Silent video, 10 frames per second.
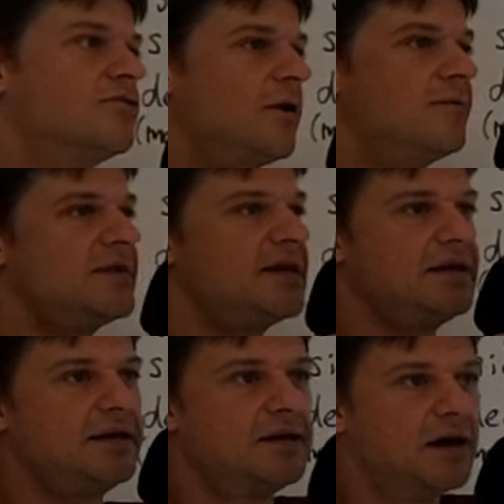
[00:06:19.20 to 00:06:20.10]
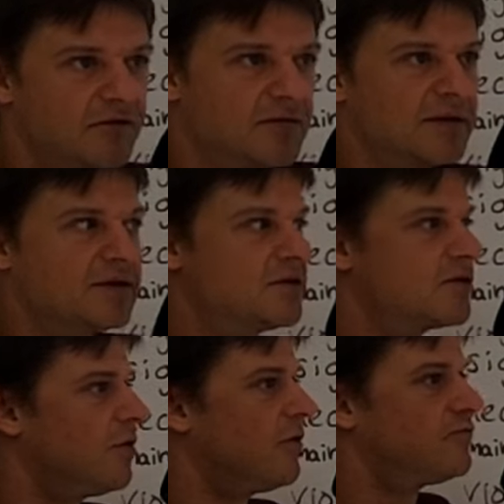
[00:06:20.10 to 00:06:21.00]
from the
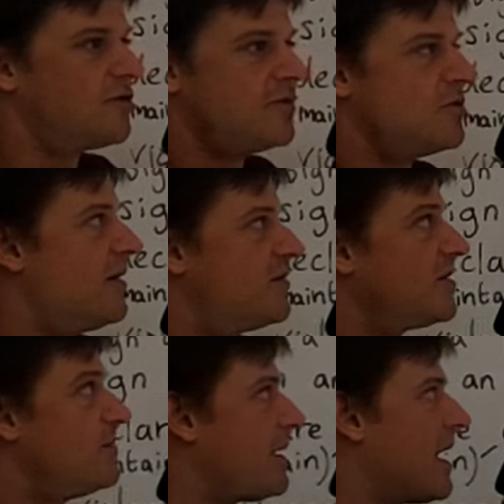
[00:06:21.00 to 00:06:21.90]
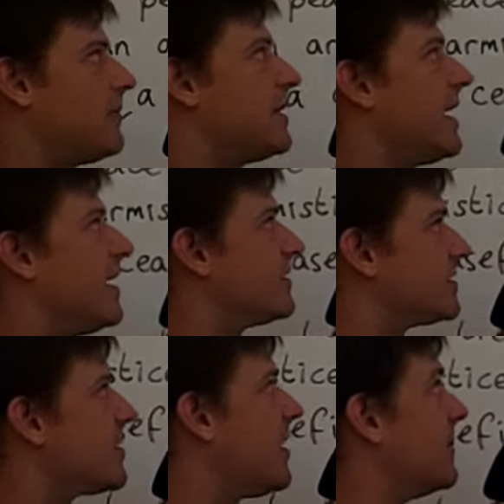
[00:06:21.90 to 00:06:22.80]
government or from whoever's in power at
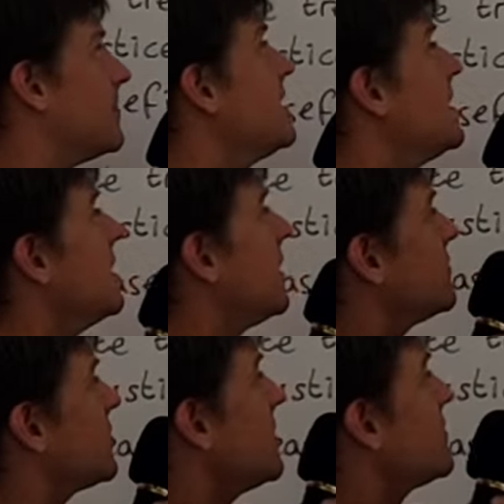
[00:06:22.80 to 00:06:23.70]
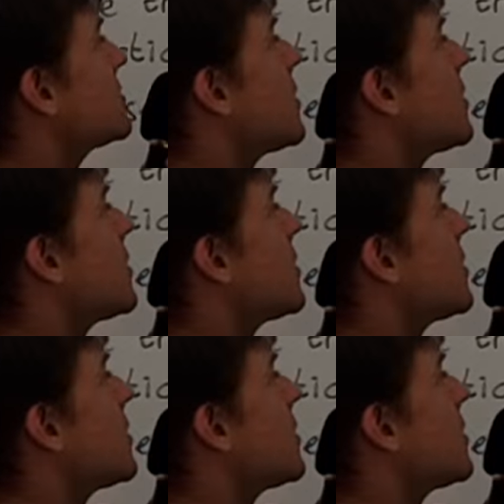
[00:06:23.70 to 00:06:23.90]
the time. And so it's